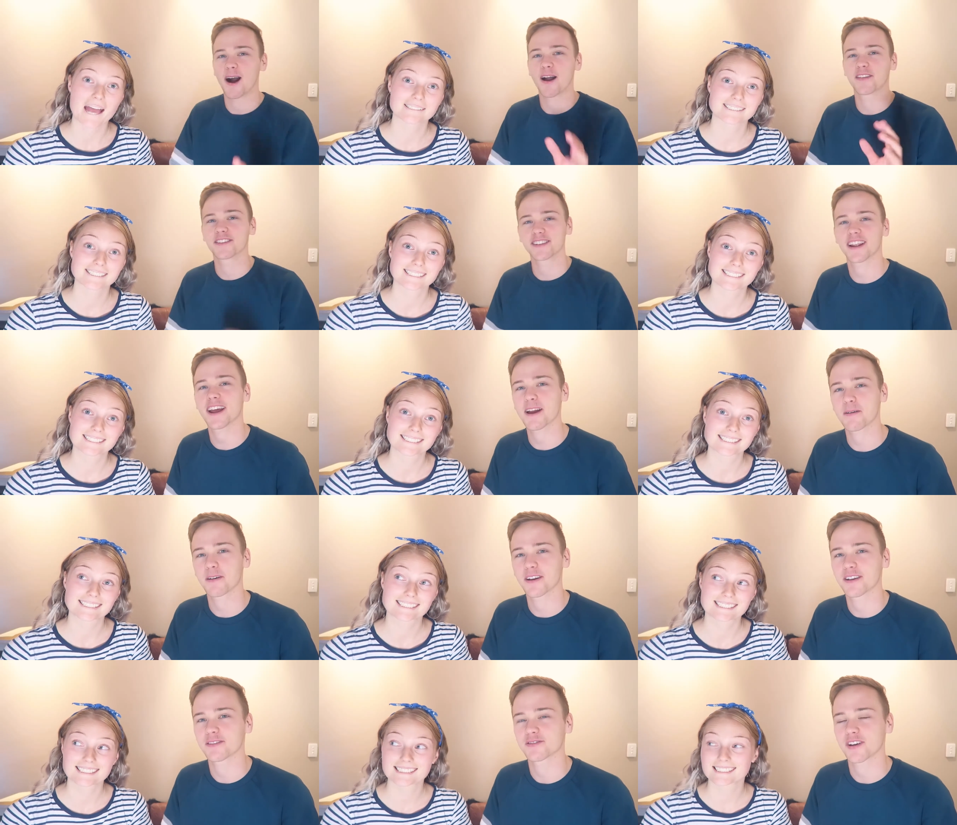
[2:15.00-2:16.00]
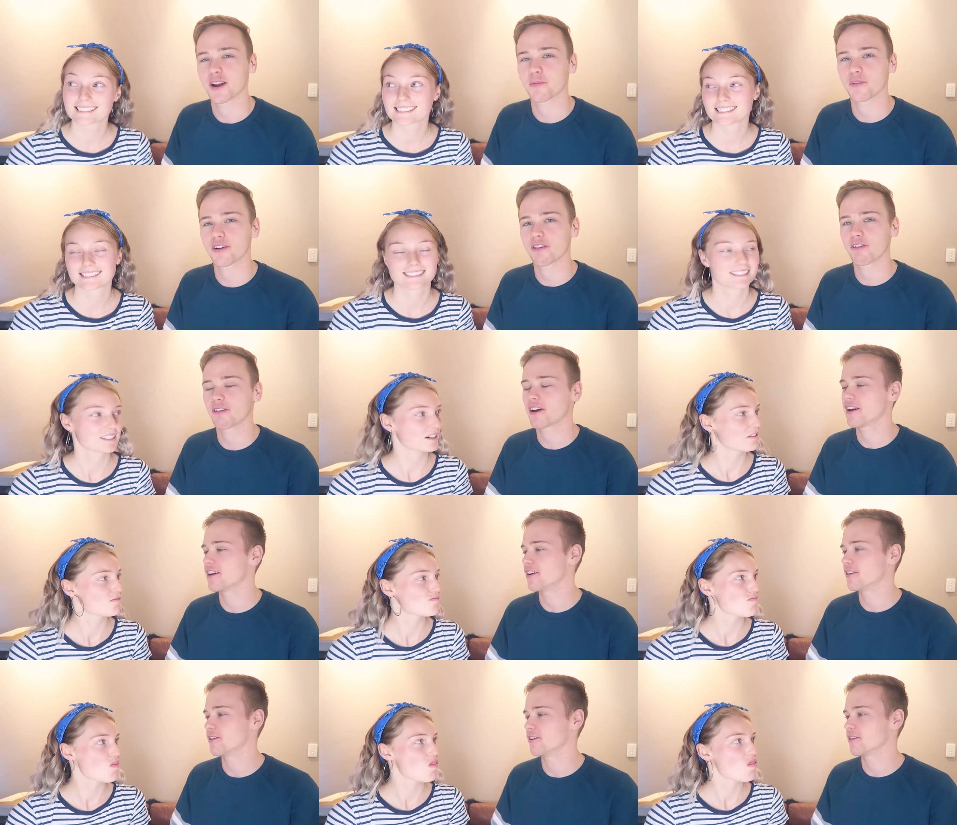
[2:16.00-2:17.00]
Speaker 1: I Today I'm gonna try
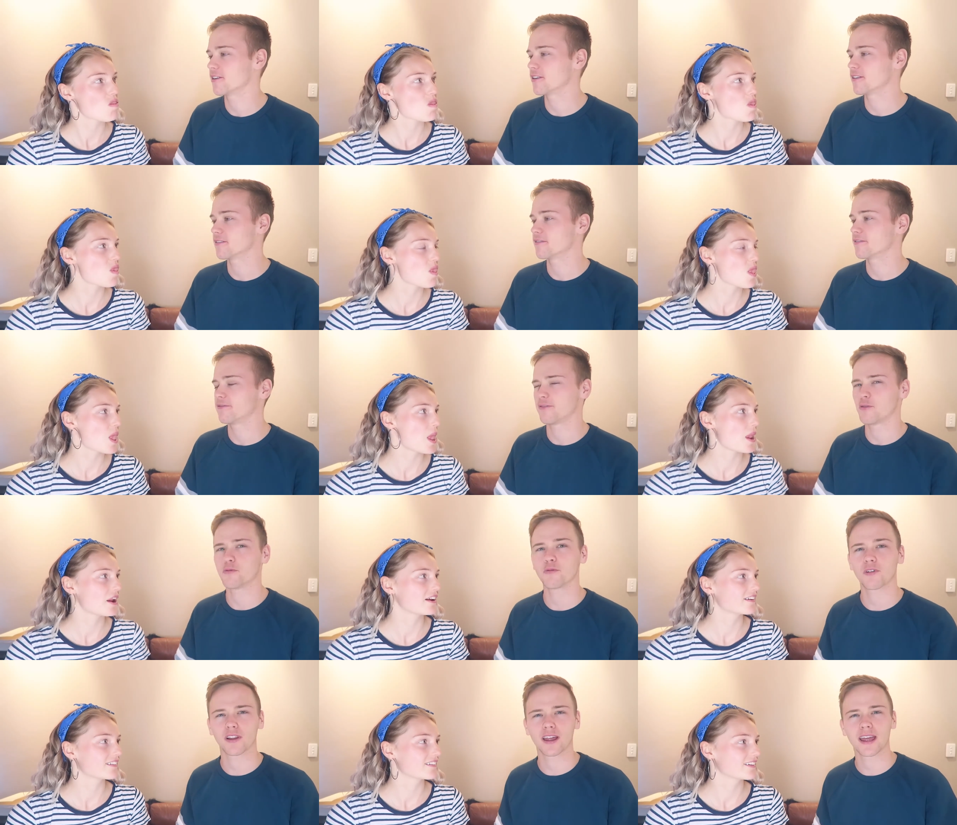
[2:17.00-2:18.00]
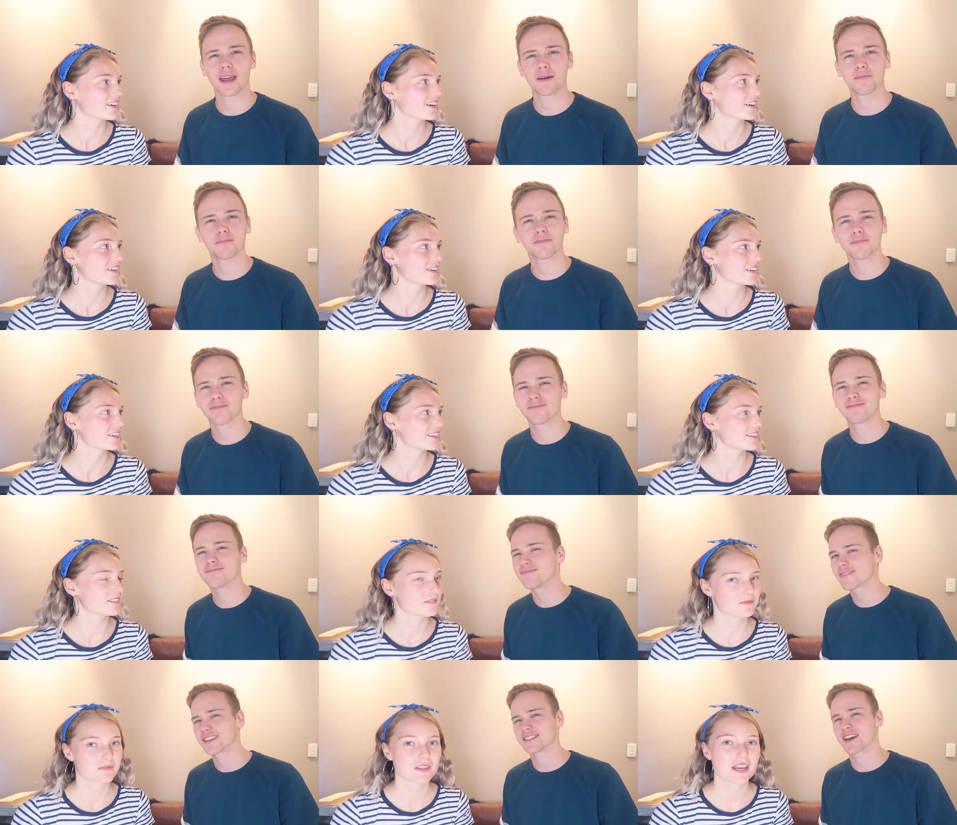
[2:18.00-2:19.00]
recreate her full glam.
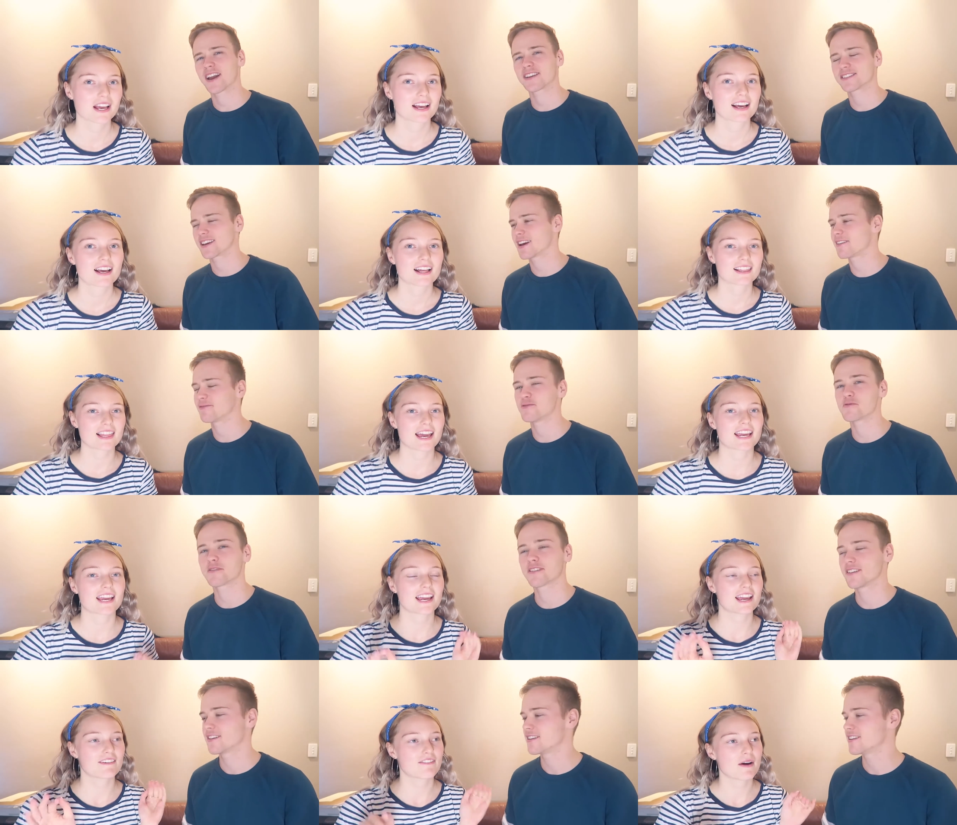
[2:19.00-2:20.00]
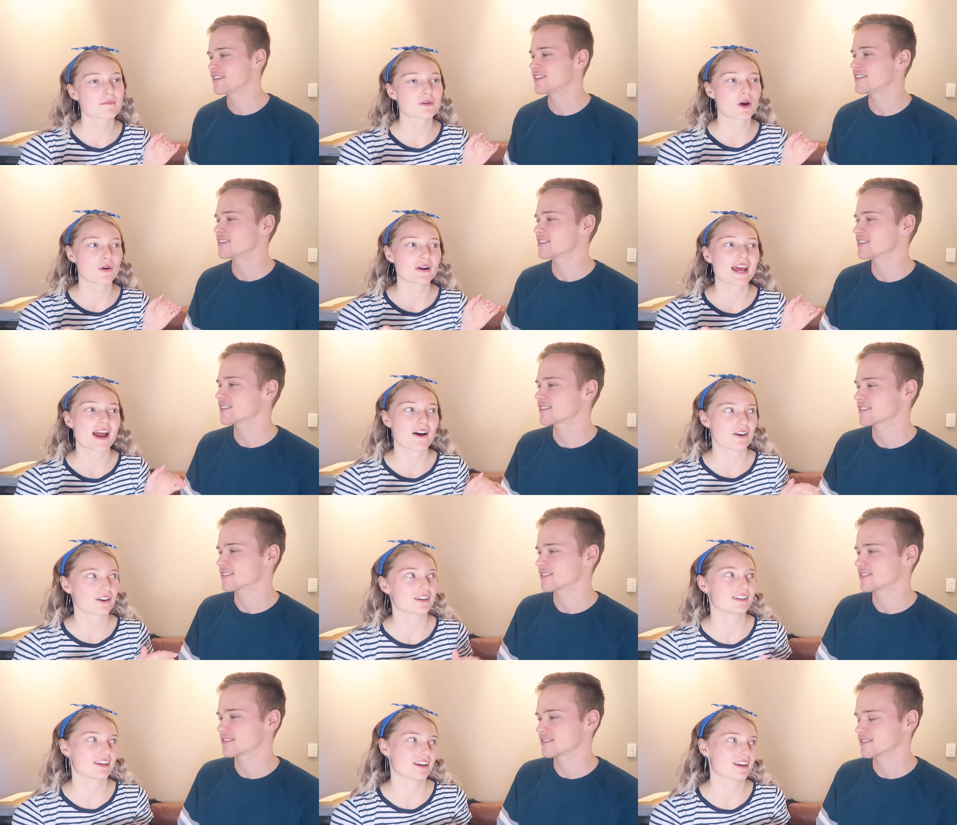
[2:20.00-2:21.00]
Is that how you say it? Like full...
Speaker 2: if I'm going out
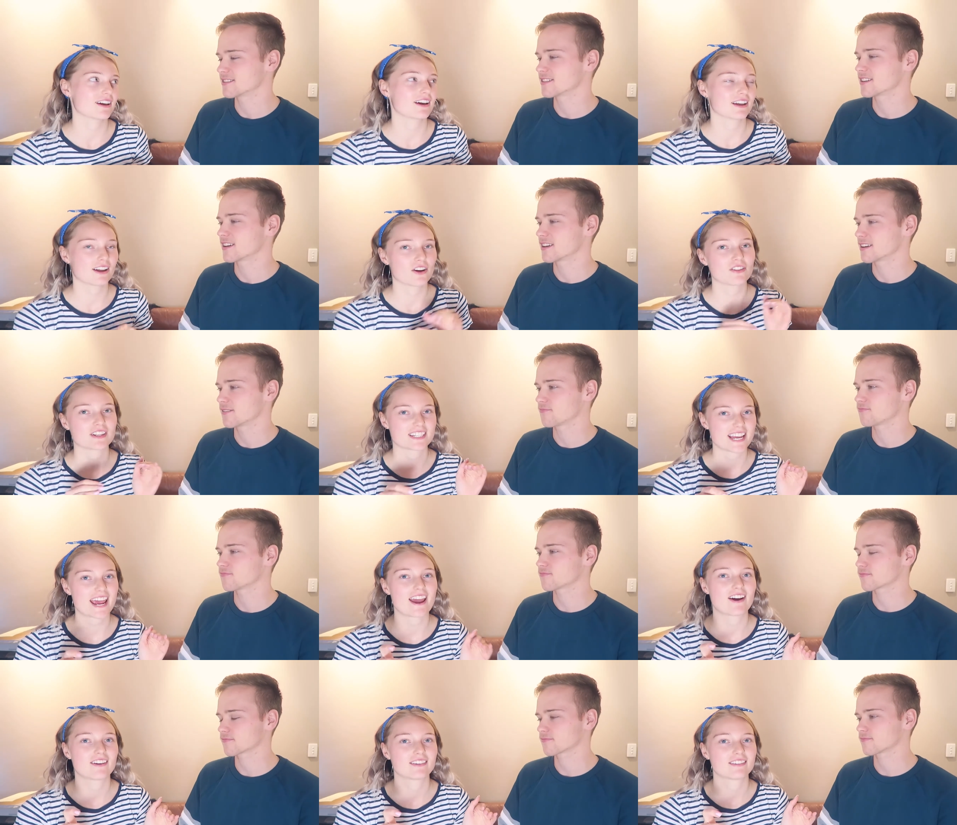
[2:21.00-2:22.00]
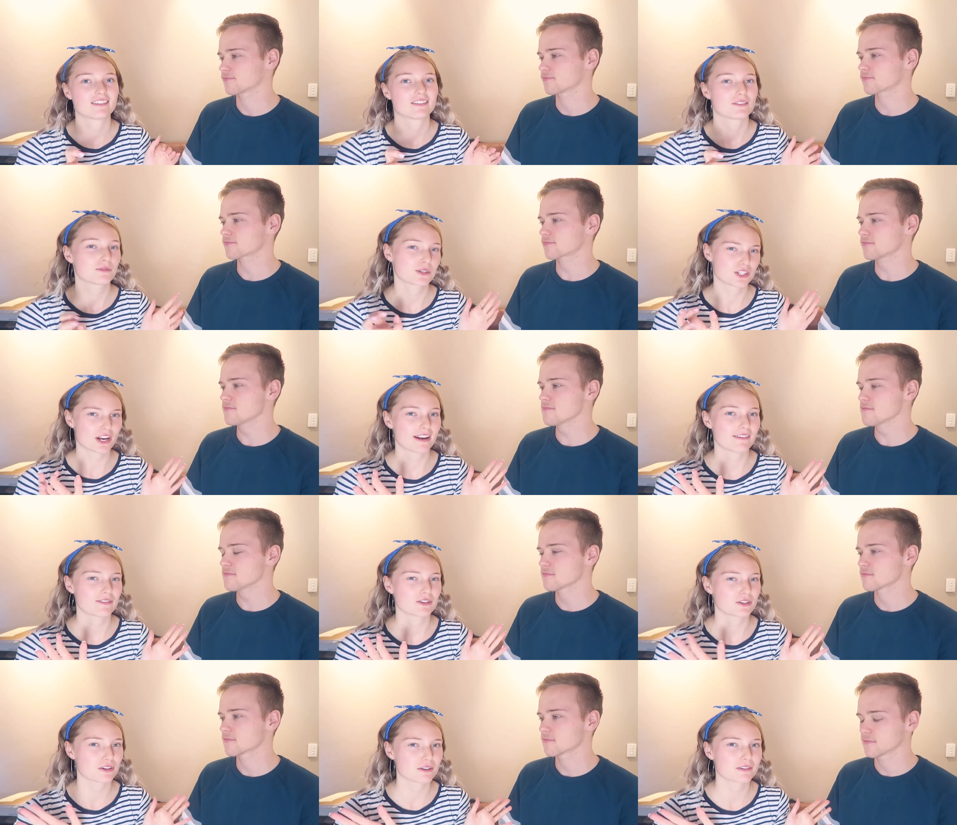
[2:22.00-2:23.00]
on on the town, which I
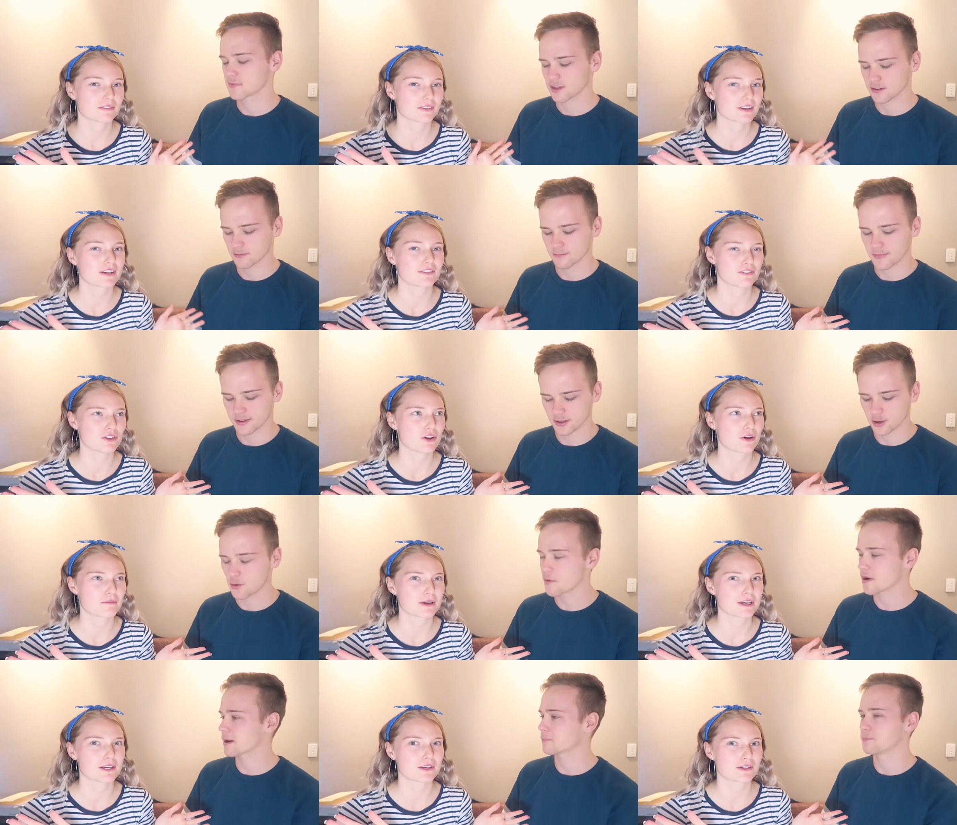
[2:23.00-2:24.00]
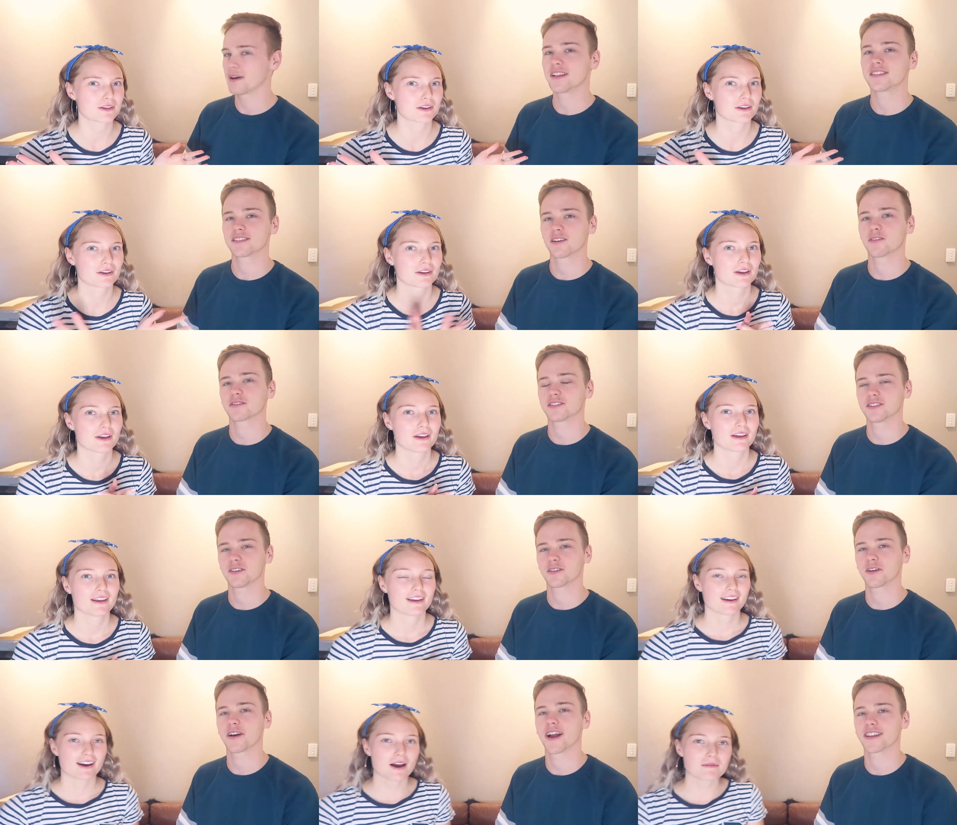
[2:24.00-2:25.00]
never do if you know You're me. wearing
Speaker 1: bed socks, you're
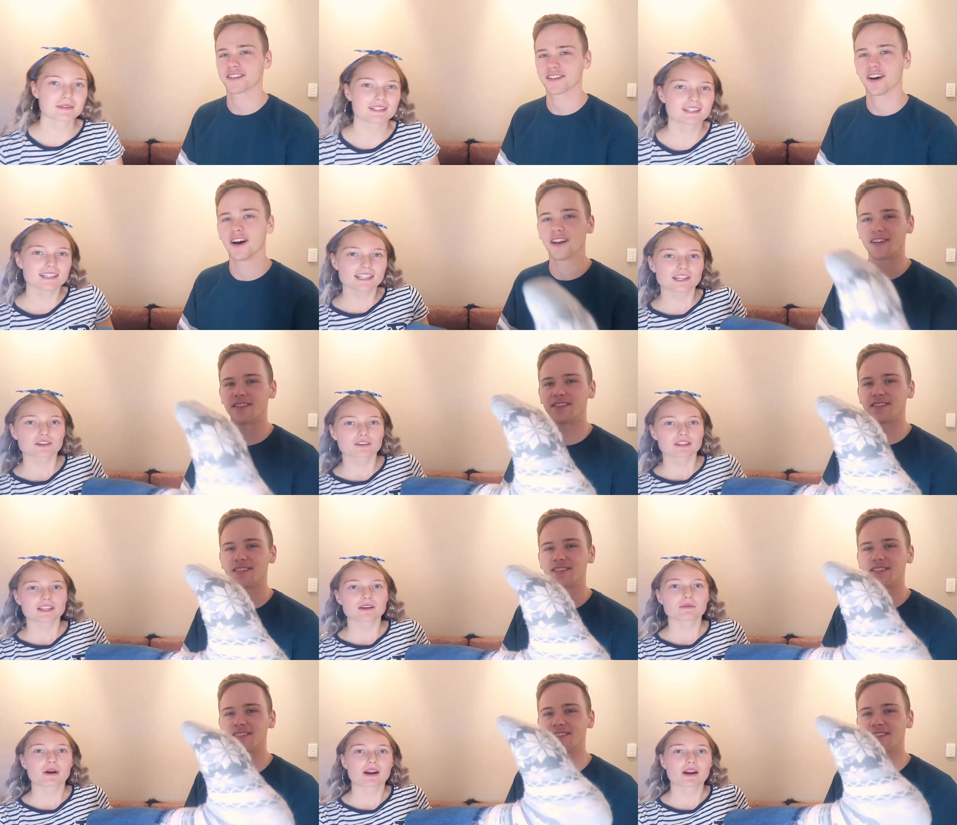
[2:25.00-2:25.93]
not going out I'm tonight. I'm literally